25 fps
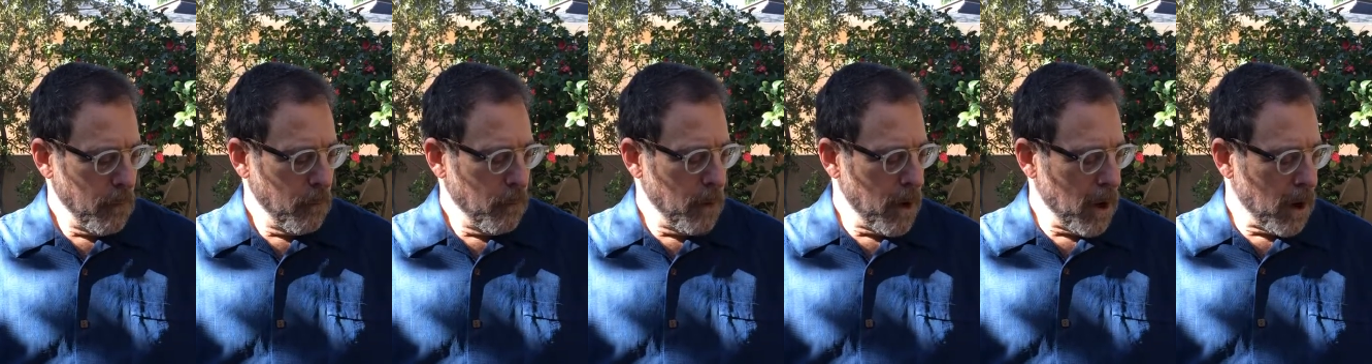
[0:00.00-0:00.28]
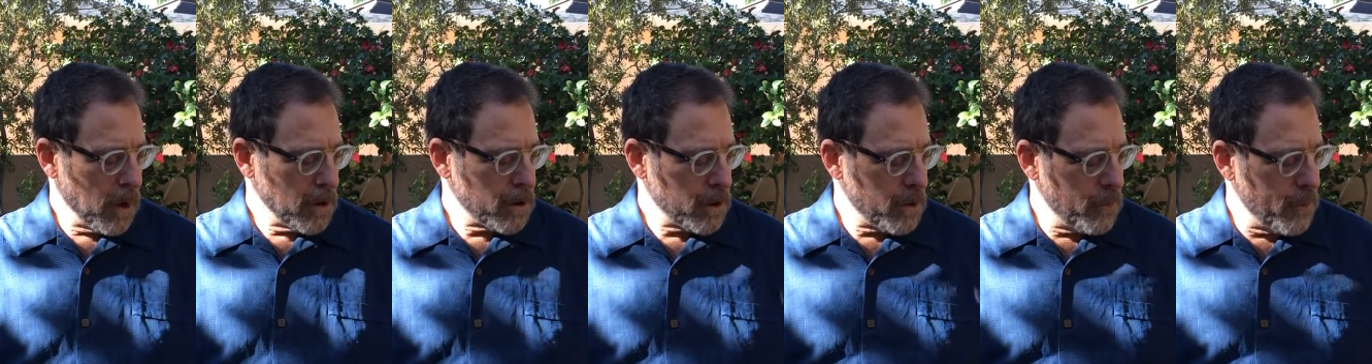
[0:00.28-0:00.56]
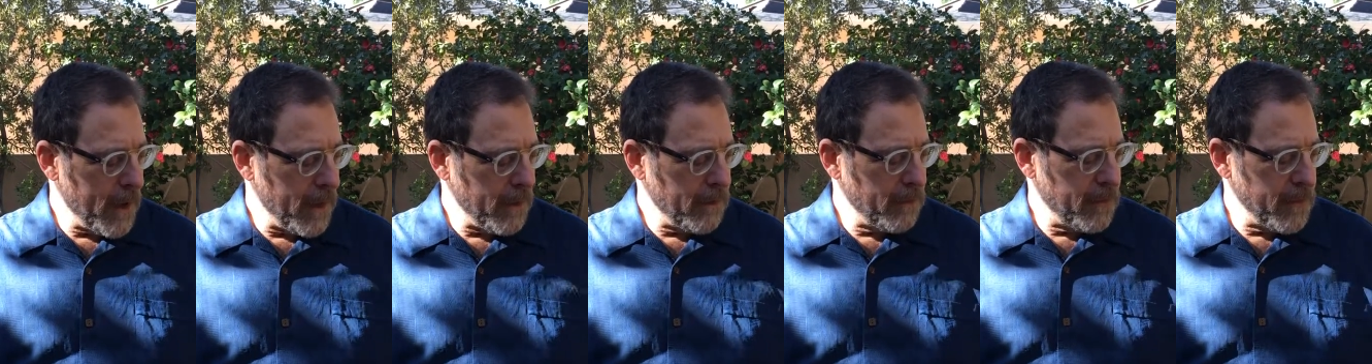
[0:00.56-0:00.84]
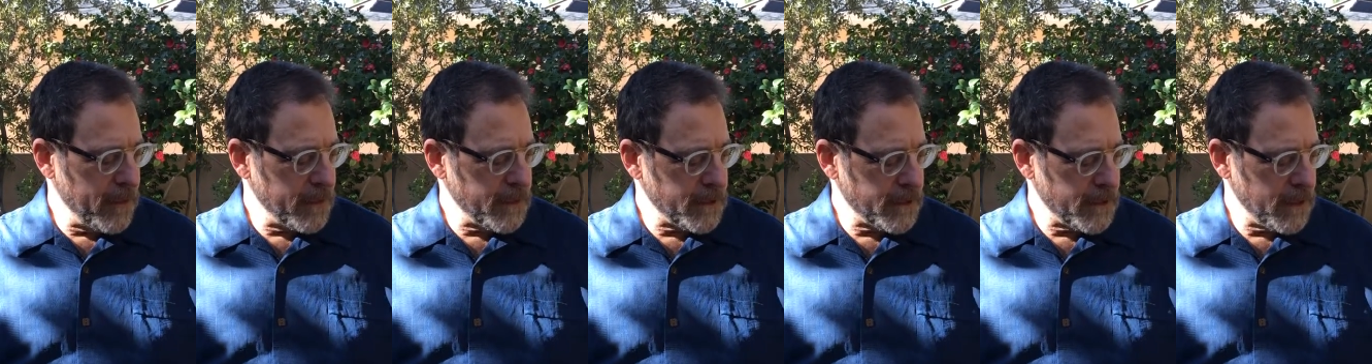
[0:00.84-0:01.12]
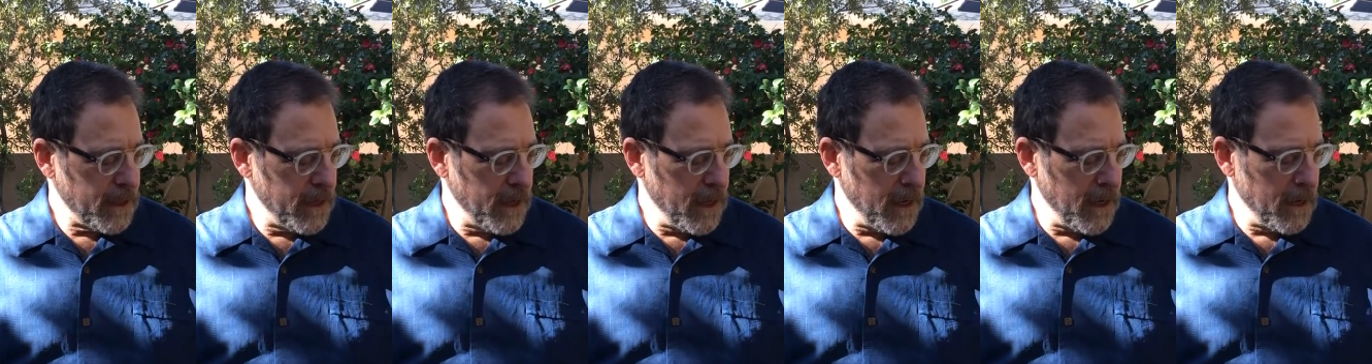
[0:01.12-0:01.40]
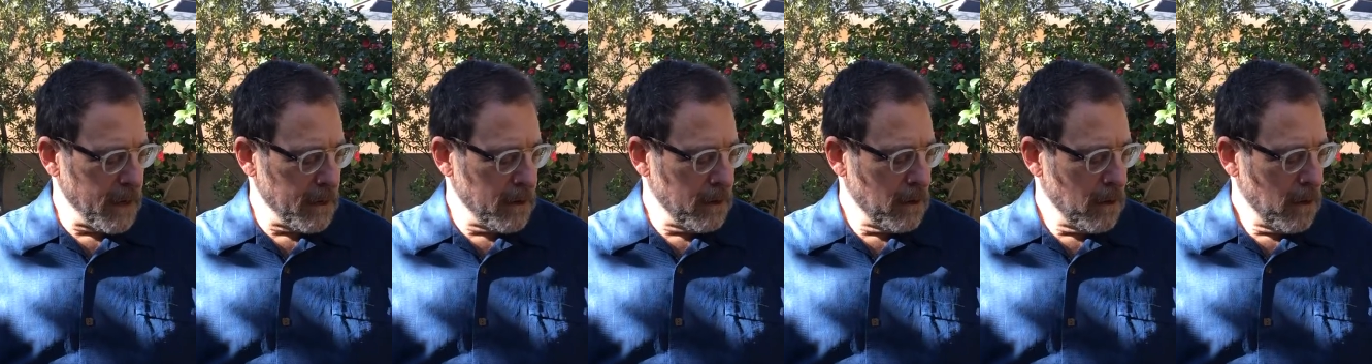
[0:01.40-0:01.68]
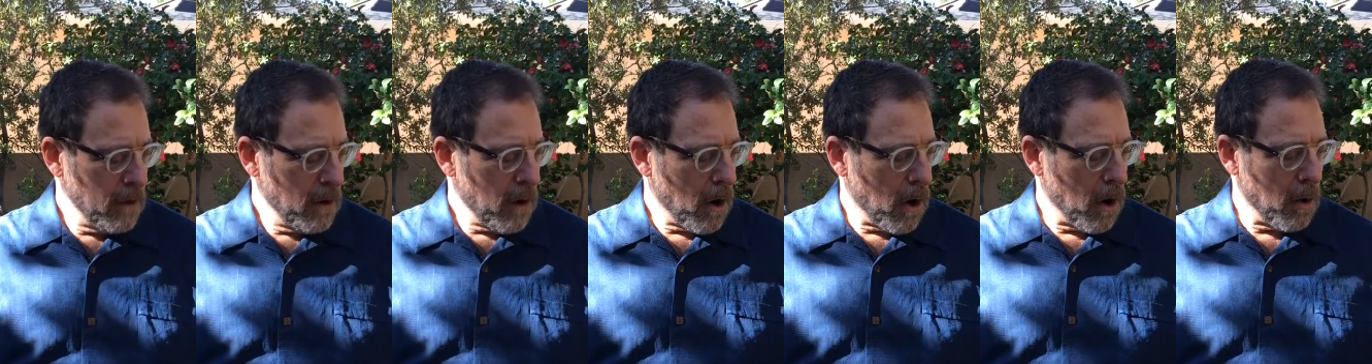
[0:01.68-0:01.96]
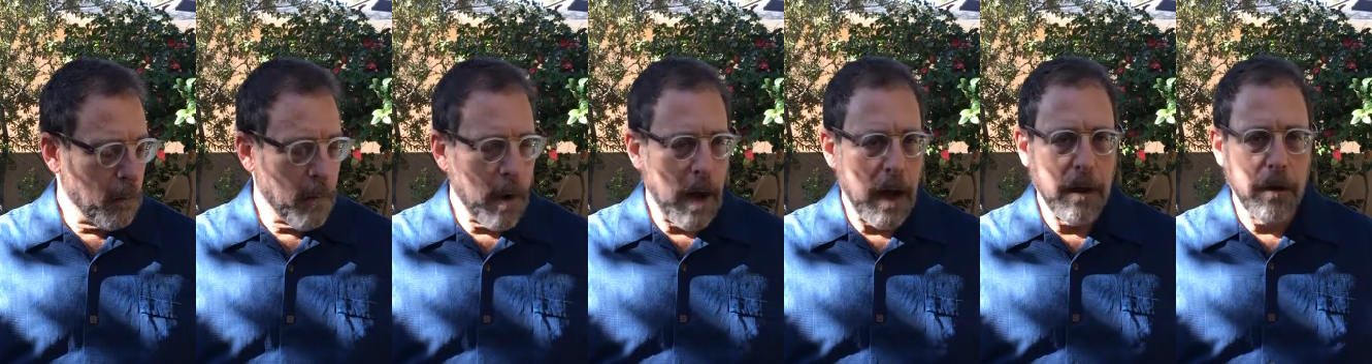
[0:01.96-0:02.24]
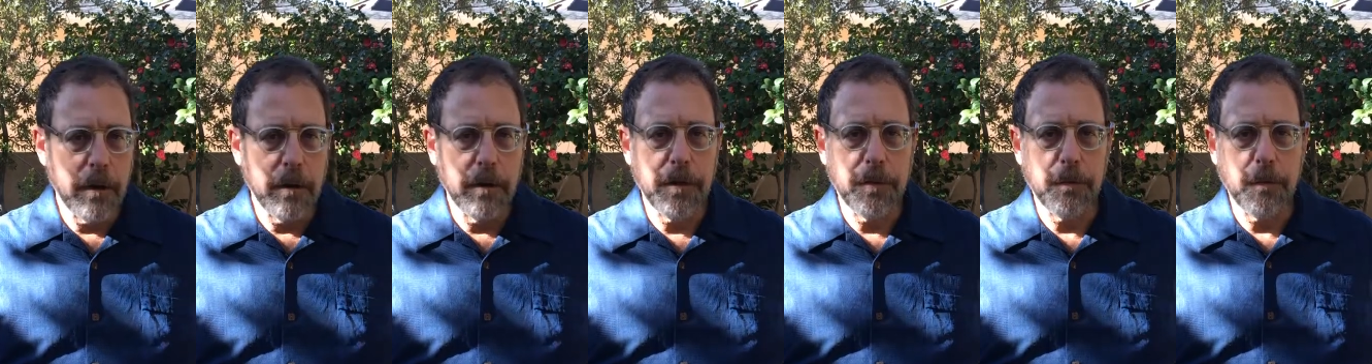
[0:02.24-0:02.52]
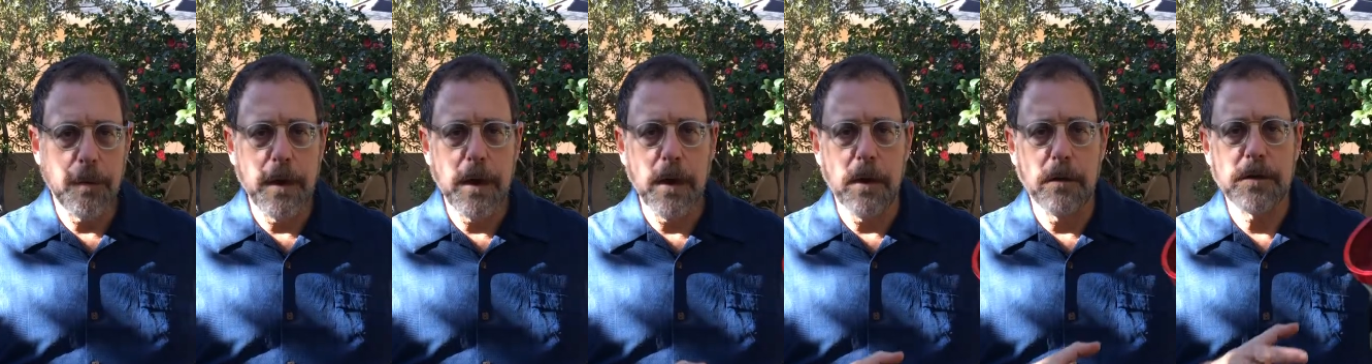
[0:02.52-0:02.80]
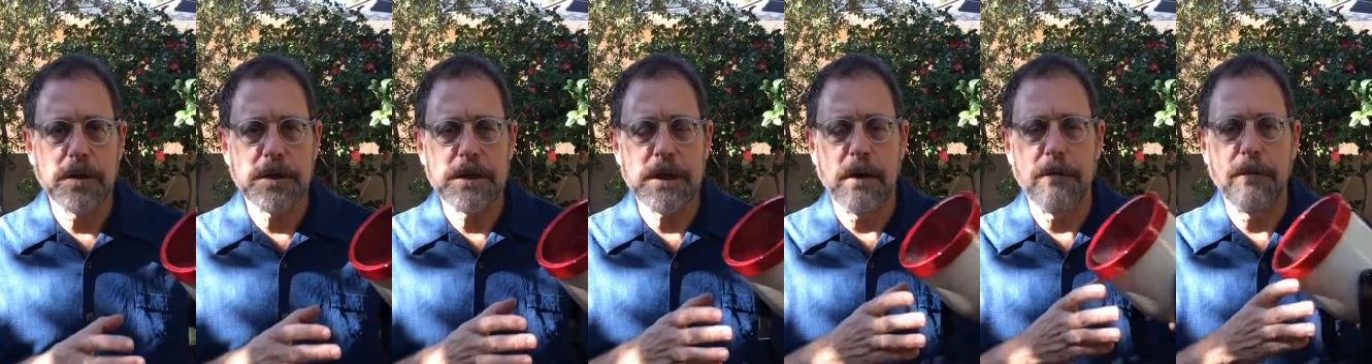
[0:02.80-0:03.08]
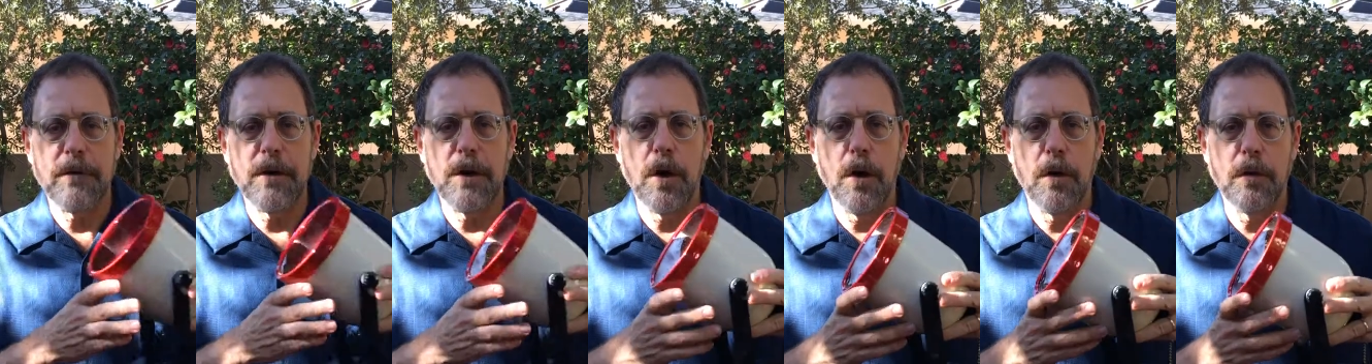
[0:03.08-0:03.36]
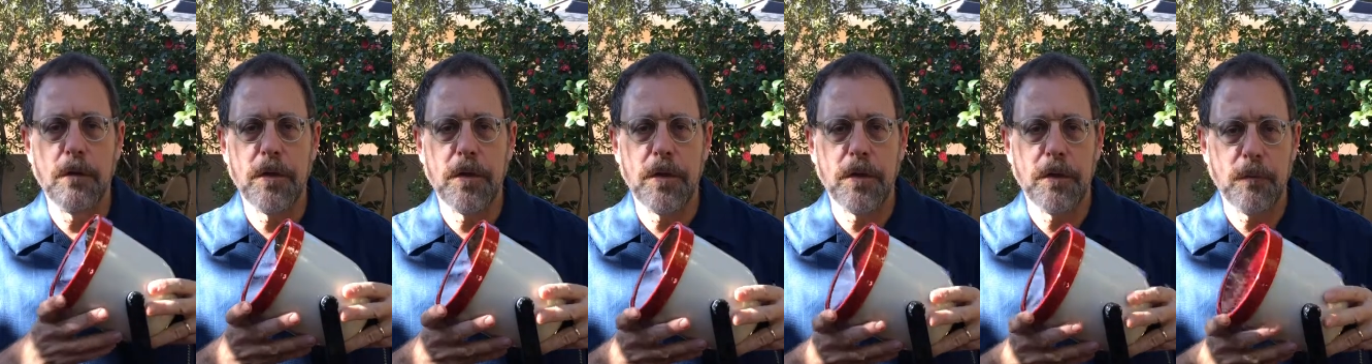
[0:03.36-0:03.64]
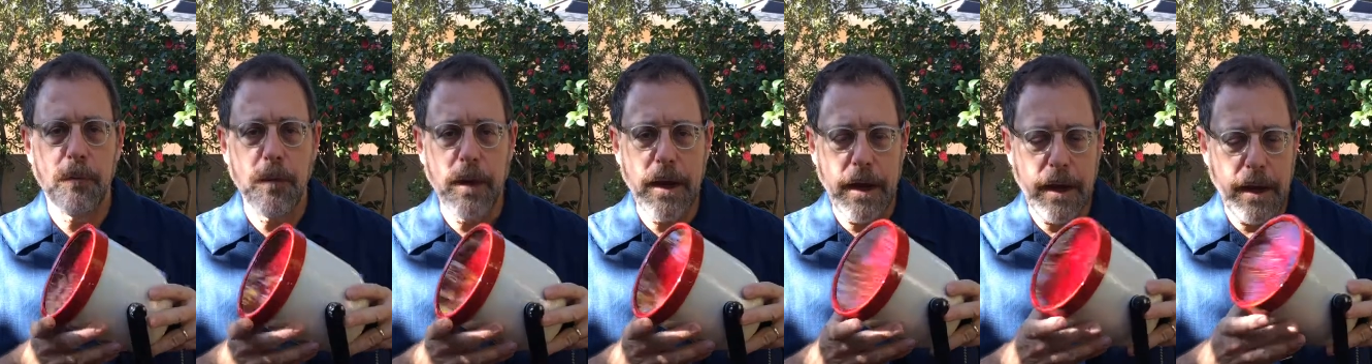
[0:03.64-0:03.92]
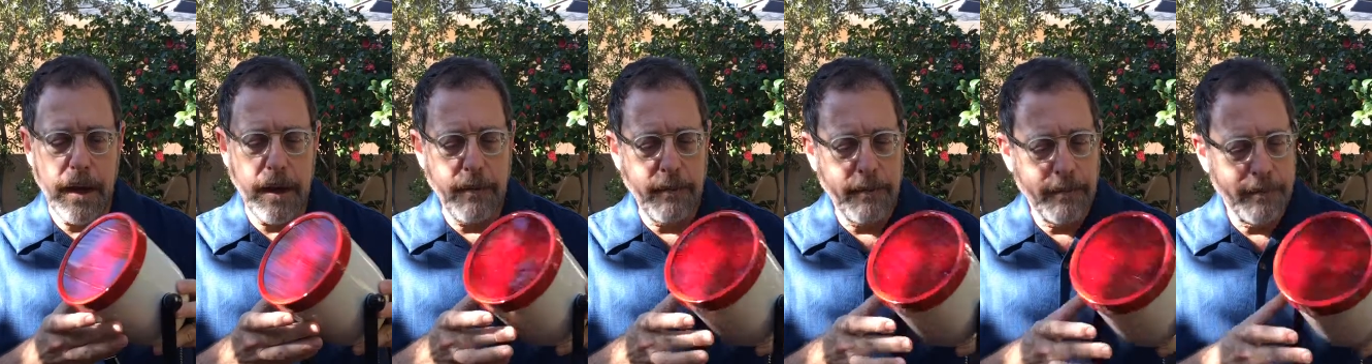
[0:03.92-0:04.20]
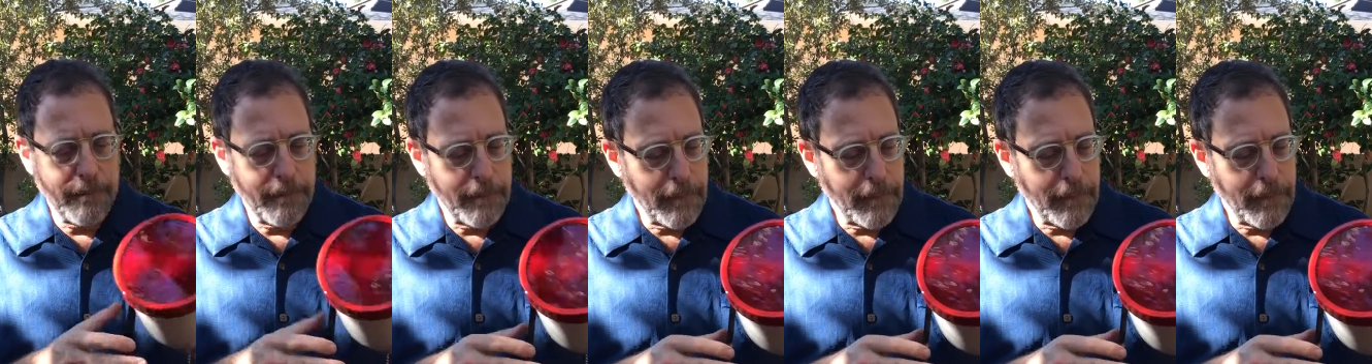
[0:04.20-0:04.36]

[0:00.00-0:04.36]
We also make this in our model three oh seven oh three,